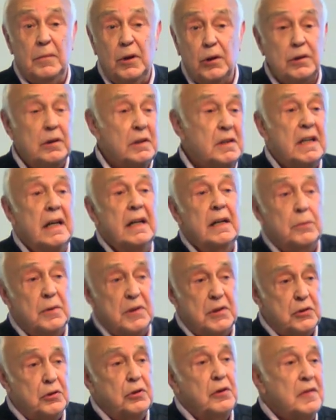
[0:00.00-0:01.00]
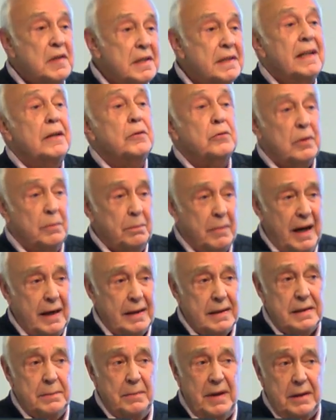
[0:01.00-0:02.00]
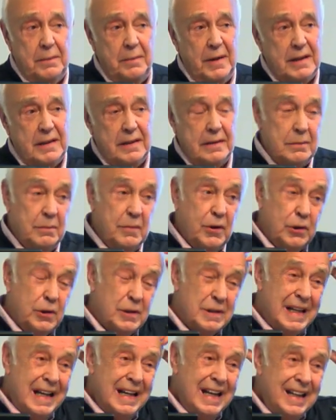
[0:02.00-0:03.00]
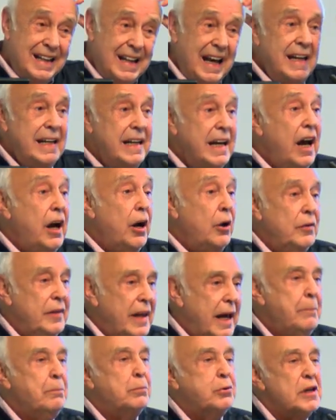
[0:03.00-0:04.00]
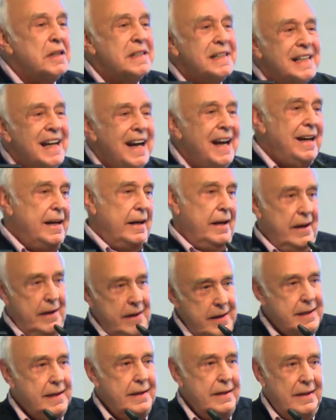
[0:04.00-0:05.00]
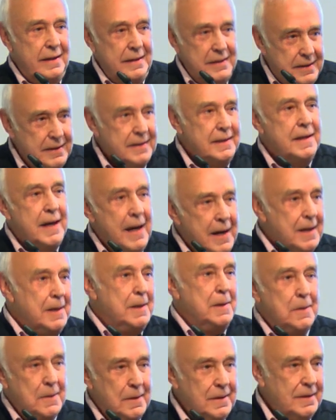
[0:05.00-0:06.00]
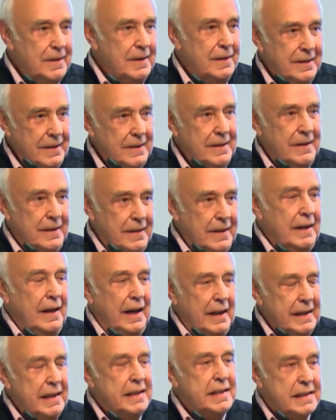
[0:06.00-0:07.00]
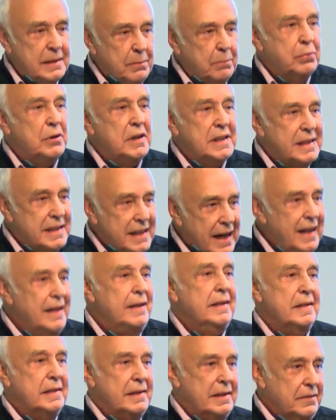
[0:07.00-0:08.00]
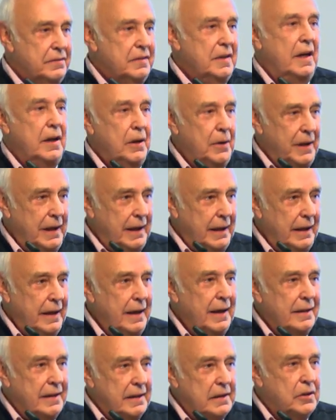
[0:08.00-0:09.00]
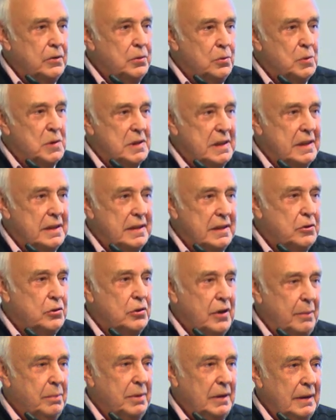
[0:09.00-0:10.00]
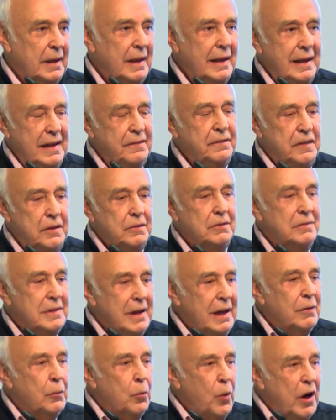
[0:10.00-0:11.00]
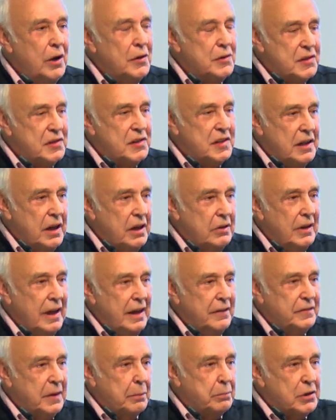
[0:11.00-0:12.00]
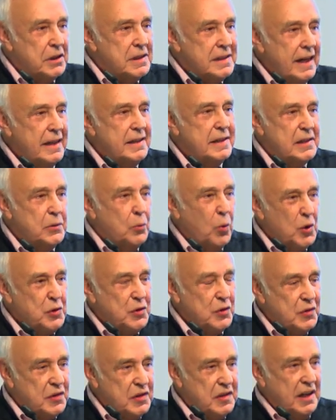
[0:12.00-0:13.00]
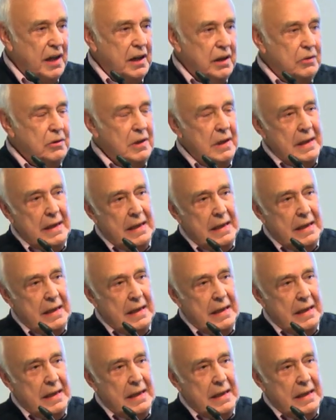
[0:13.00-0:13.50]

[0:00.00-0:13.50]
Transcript: models. It was true of the central bank's mathematical models. They know, they pretend to know. and it's the pretense of knowing that causes the trouble. If you weren't so, if the pretense wasn't so